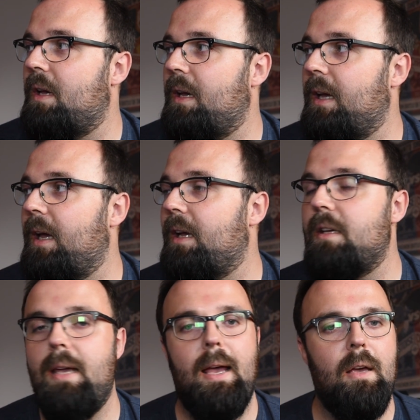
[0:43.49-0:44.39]

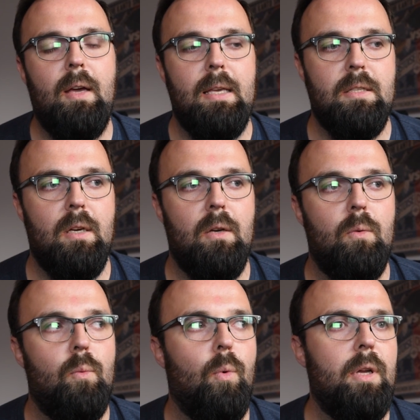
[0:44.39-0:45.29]
Yeah, okay,
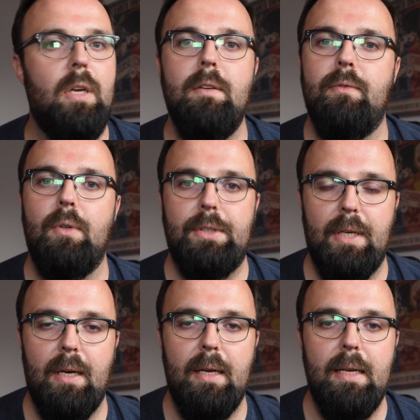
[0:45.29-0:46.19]
so what I use for
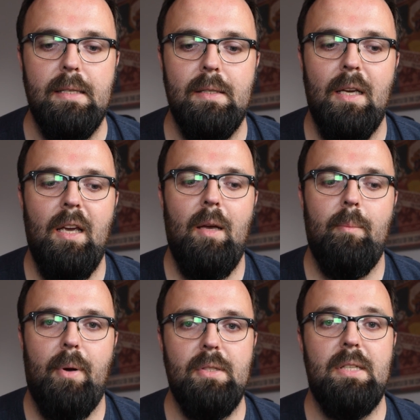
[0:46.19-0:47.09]
guitar is
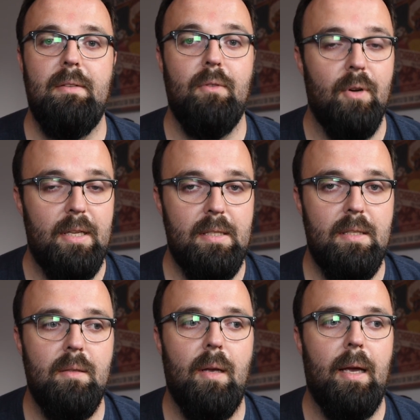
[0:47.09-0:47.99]
Positive
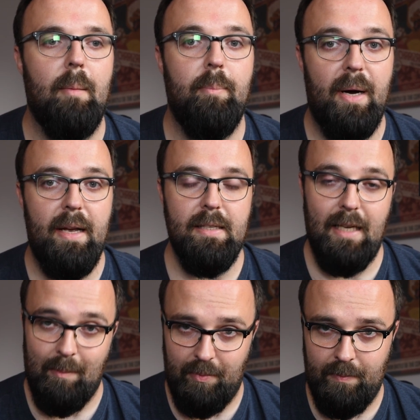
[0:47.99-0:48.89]
Grid's Bias
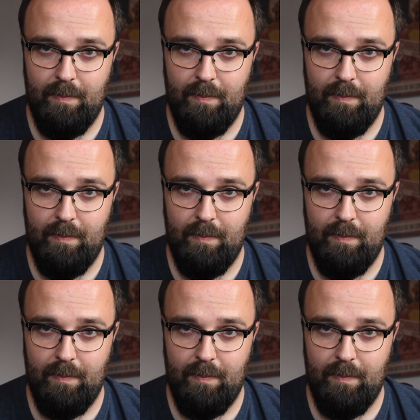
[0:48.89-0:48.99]
Amp.